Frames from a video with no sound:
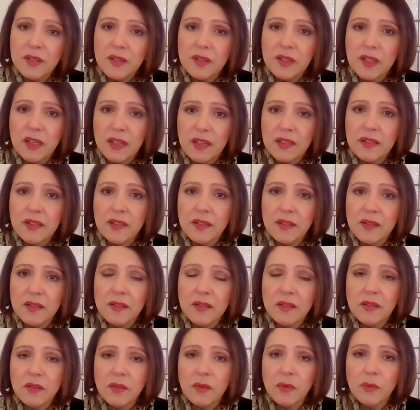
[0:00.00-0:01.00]
the
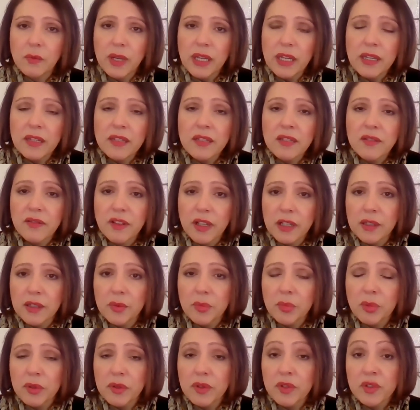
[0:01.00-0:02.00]
diseases, we can
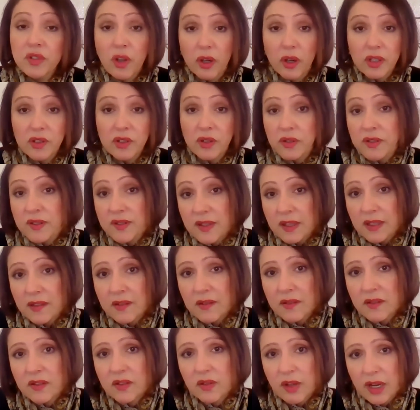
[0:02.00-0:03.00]
develop
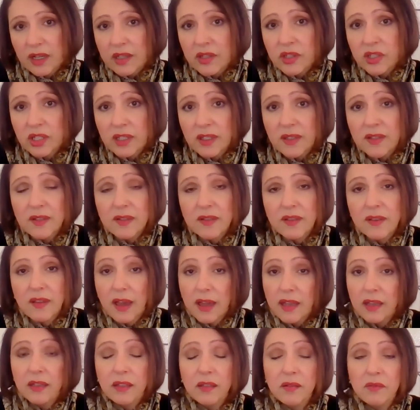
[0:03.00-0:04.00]
diagnostic strategies
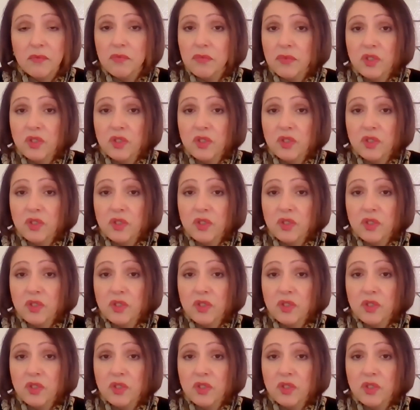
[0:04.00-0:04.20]
that